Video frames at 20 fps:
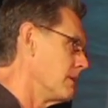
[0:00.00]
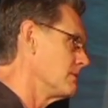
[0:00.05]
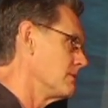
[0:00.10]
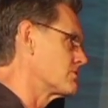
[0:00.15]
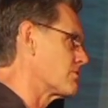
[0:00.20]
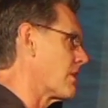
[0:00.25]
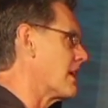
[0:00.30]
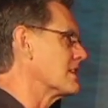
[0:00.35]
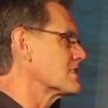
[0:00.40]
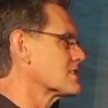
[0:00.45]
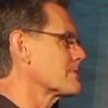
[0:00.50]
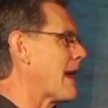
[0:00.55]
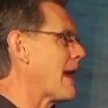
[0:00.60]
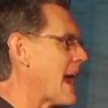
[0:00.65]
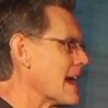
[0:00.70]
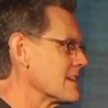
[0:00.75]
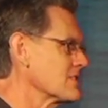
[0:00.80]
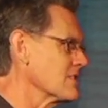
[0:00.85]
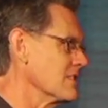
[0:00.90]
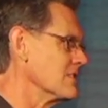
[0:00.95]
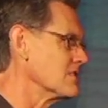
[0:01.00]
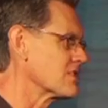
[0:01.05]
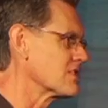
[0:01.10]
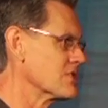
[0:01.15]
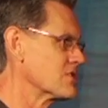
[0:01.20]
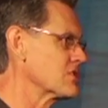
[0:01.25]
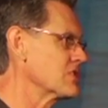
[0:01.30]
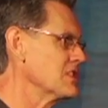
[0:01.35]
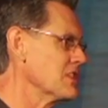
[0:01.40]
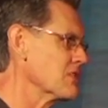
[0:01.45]
Drake's Passage,
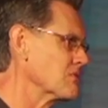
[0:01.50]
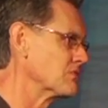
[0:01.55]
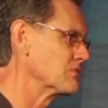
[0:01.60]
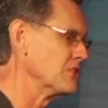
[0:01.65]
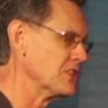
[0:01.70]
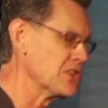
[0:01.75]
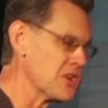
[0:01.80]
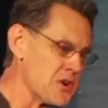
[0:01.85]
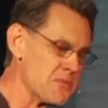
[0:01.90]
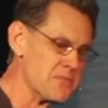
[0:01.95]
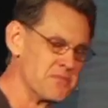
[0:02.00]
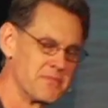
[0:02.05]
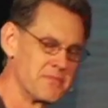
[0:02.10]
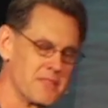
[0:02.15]
the Sea of Fear.